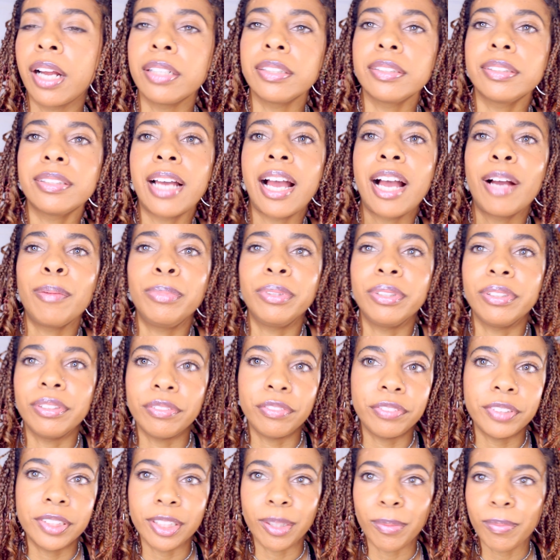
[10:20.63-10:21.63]
on top
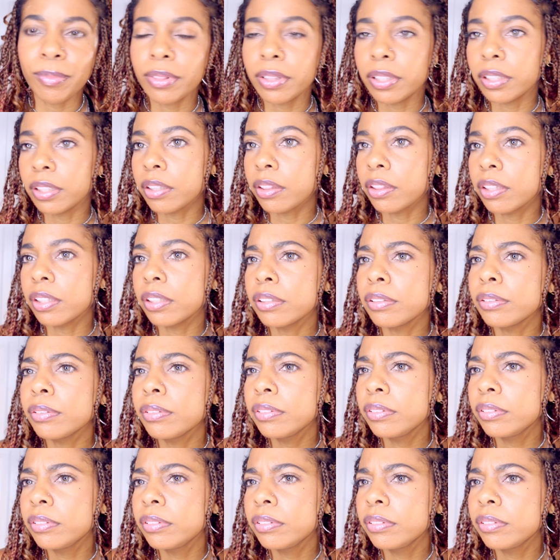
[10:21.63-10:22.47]
of something though.